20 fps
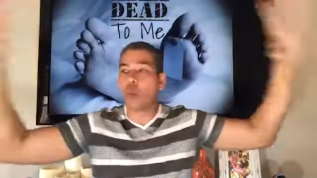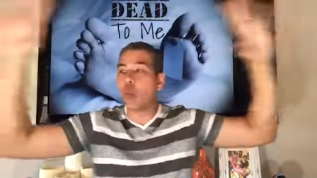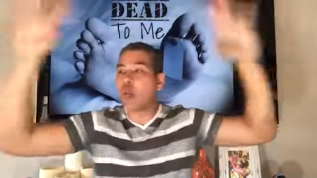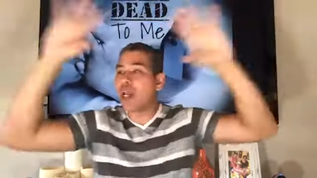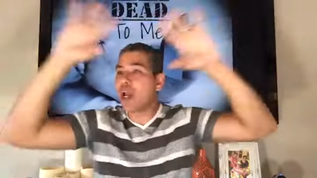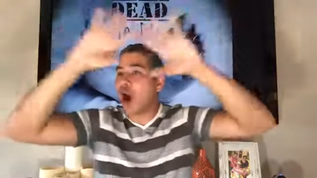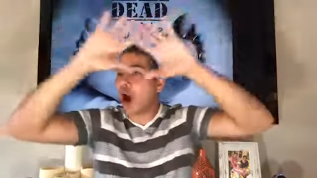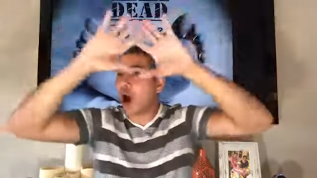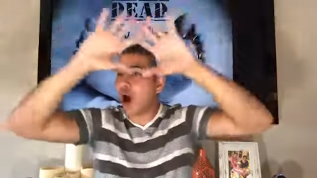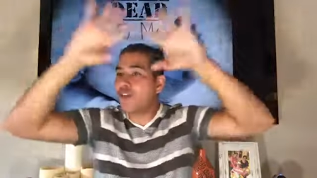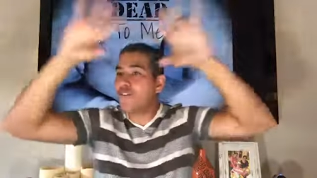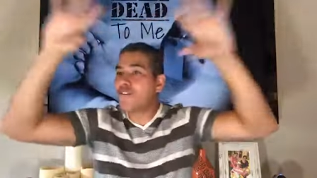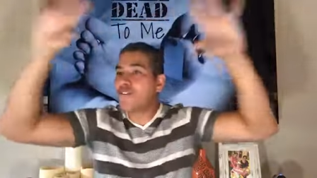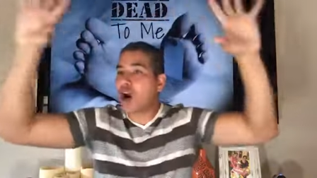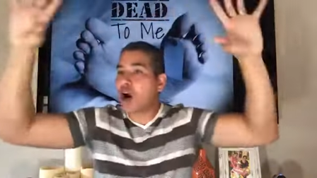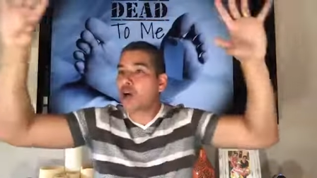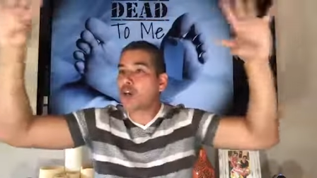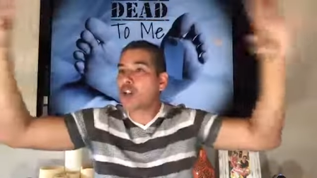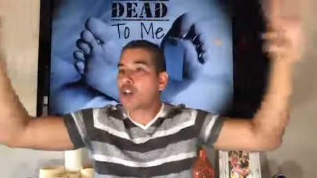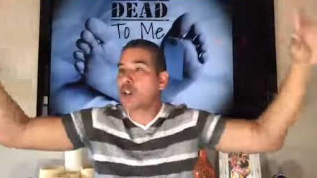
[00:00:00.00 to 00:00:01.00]
We all
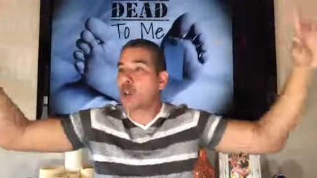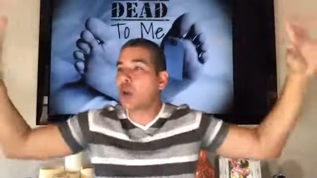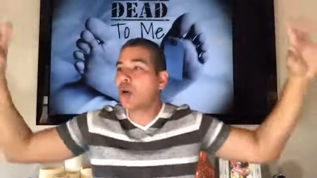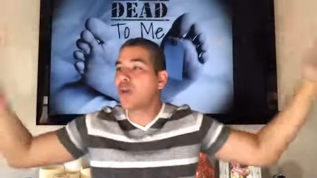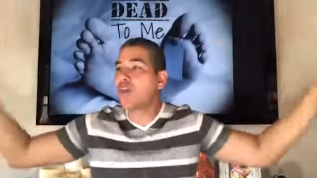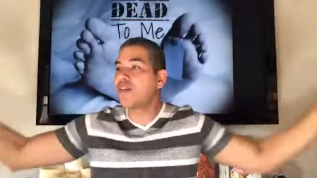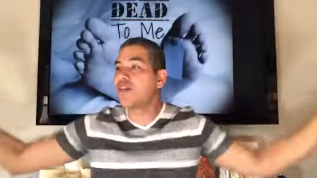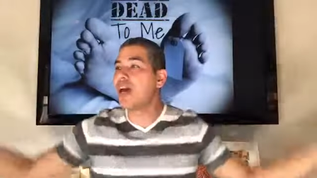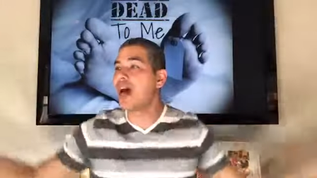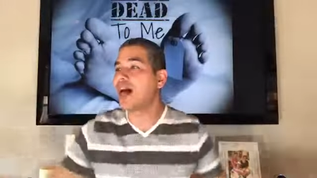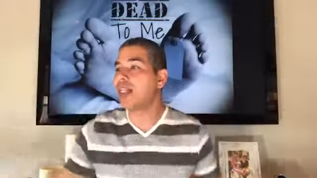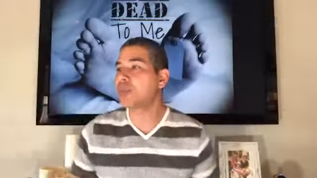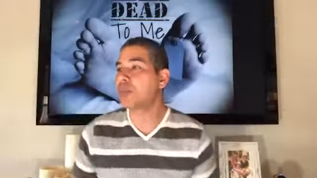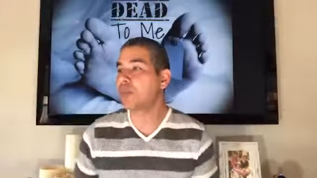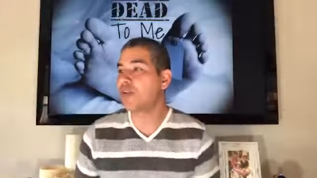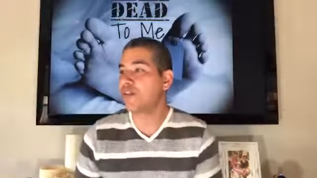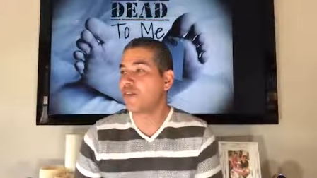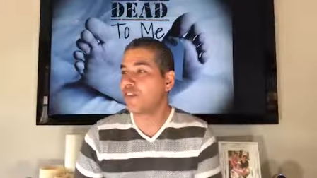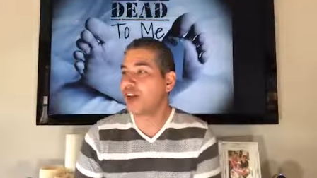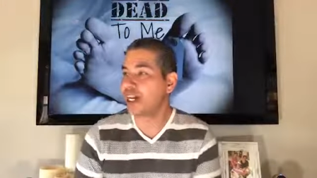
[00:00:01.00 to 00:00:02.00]
fall short of God's
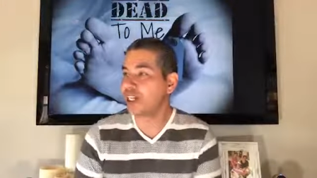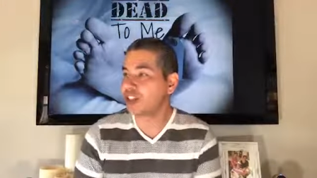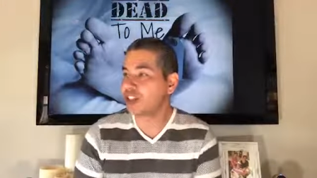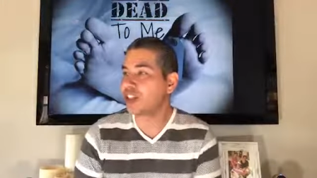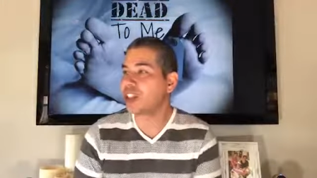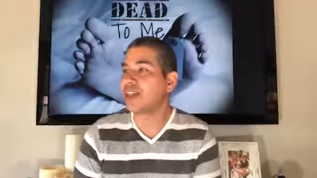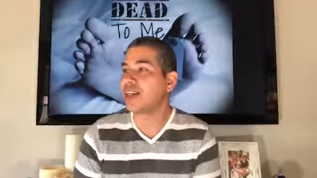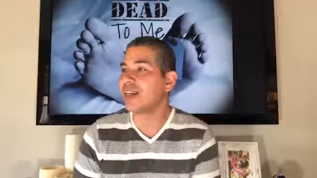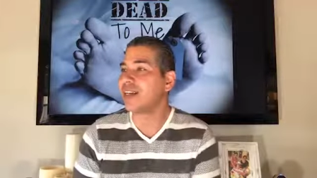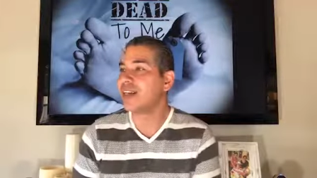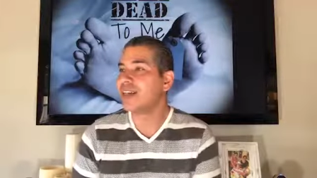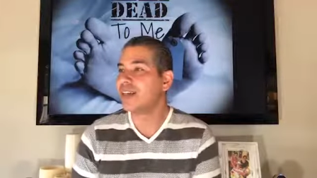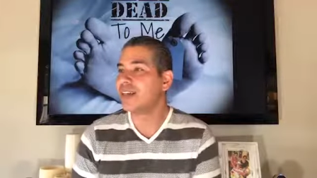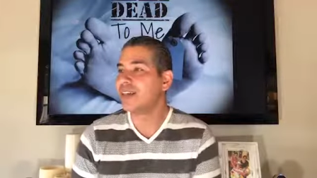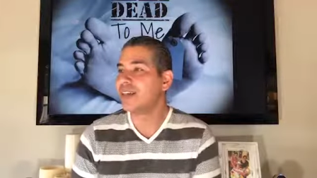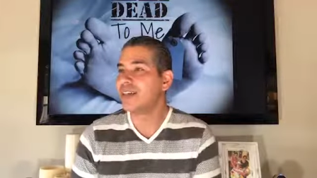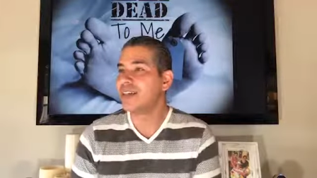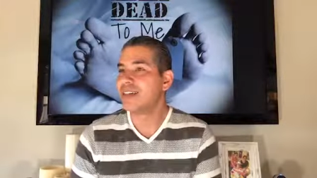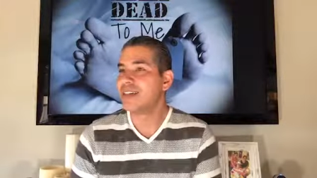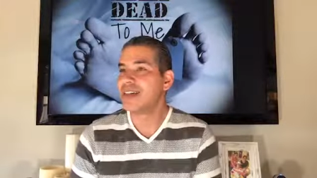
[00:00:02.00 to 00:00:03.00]
perfection
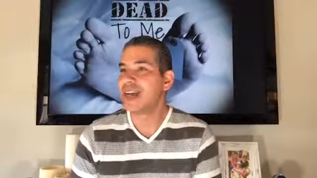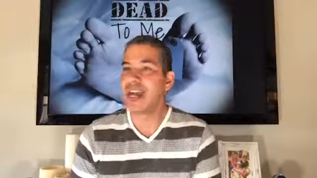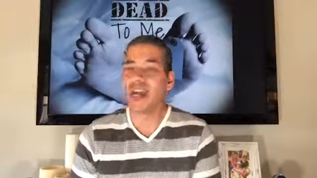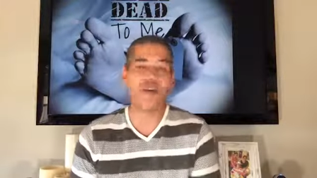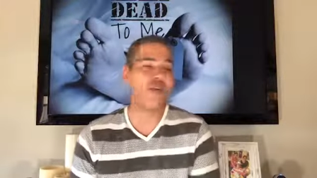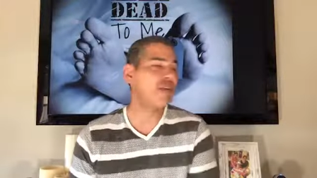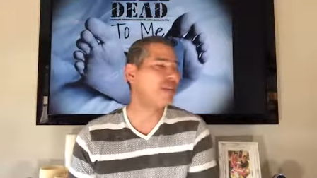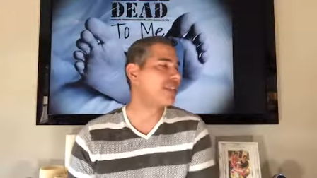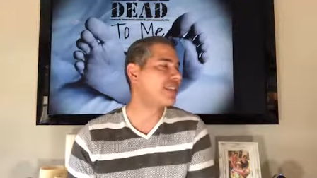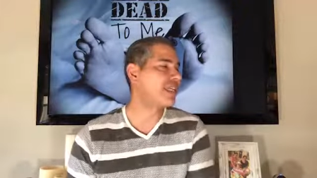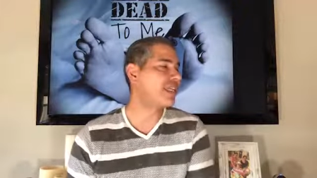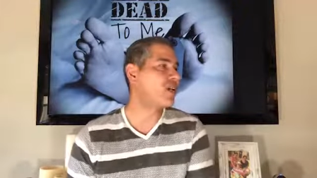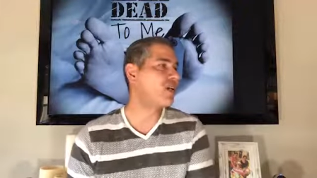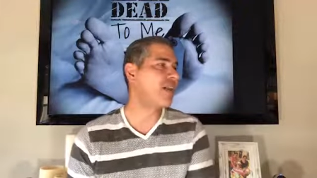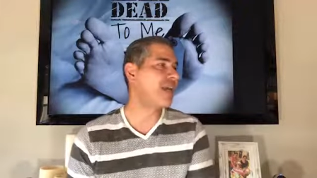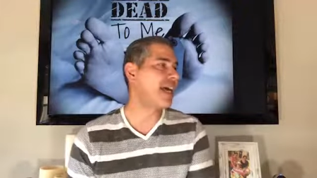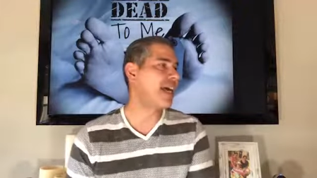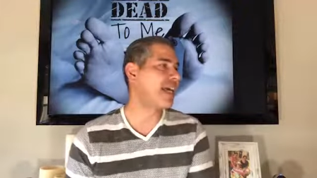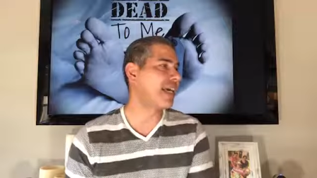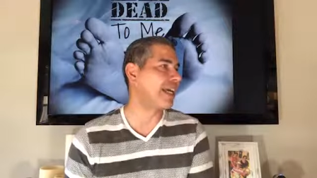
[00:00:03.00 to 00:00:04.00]
every single
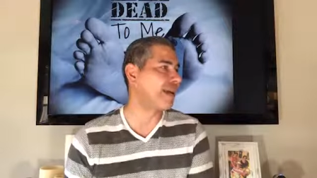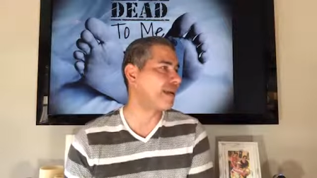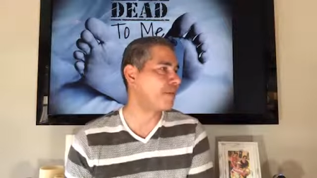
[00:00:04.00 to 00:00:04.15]
day.